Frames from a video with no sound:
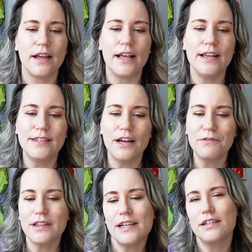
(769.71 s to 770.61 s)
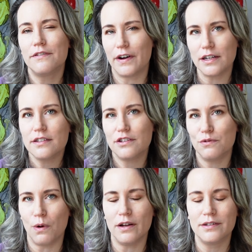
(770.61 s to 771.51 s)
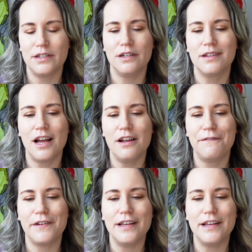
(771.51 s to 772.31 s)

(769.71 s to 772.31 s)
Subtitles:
is that really a device you want in your life?